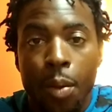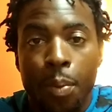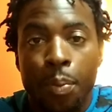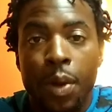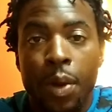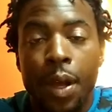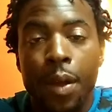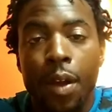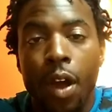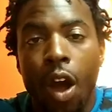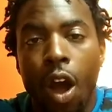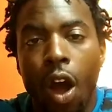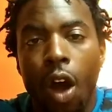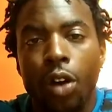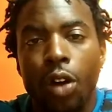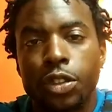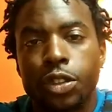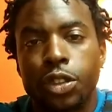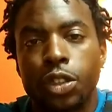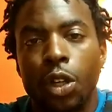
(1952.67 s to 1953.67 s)
But
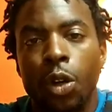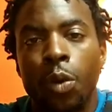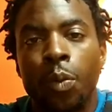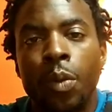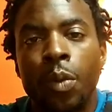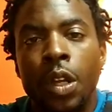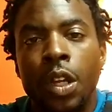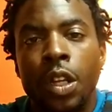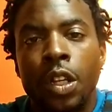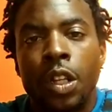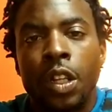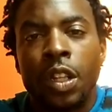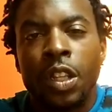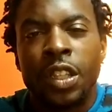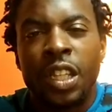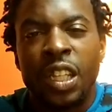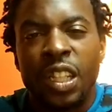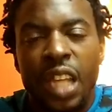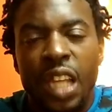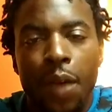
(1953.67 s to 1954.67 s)
also,
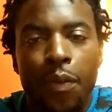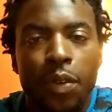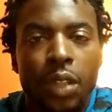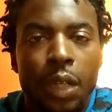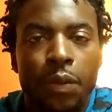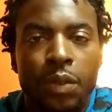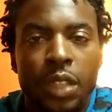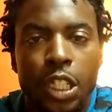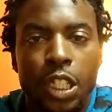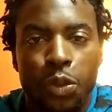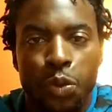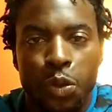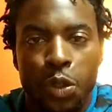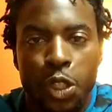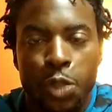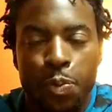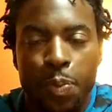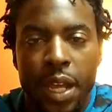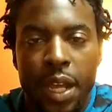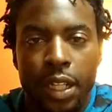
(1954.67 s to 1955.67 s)
the level of
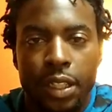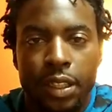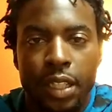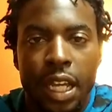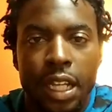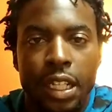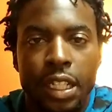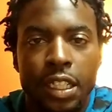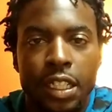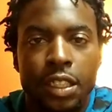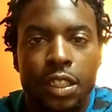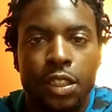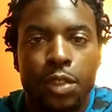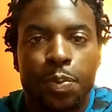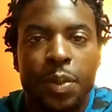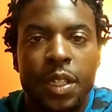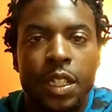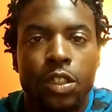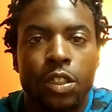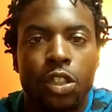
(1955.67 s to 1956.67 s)
disrespect that he
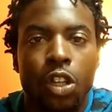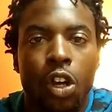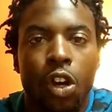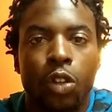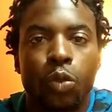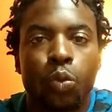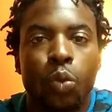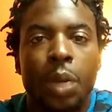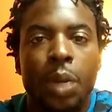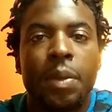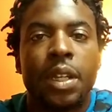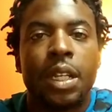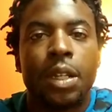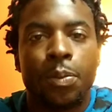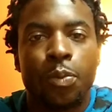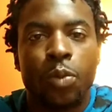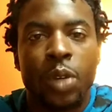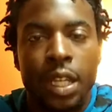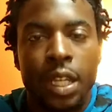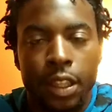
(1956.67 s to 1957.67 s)
speaks on
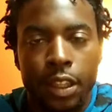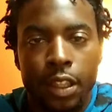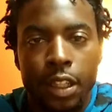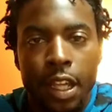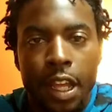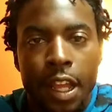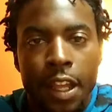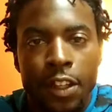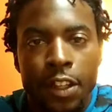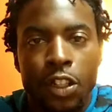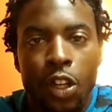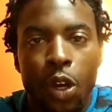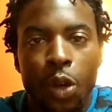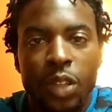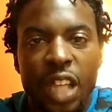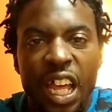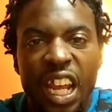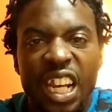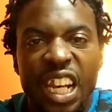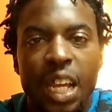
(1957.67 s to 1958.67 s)
women with, you know,
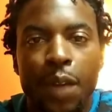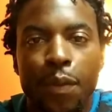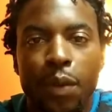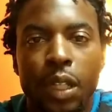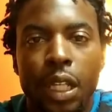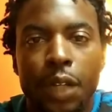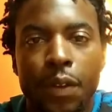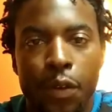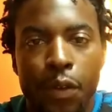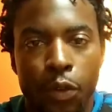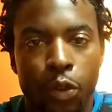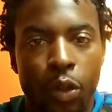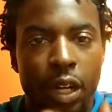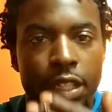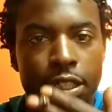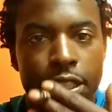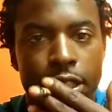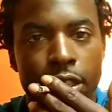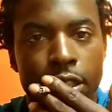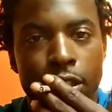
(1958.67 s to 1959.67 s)
that level of
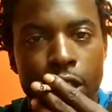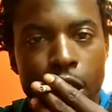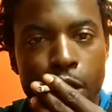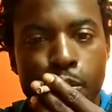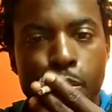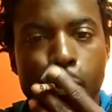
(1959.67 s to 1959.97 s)
aggression,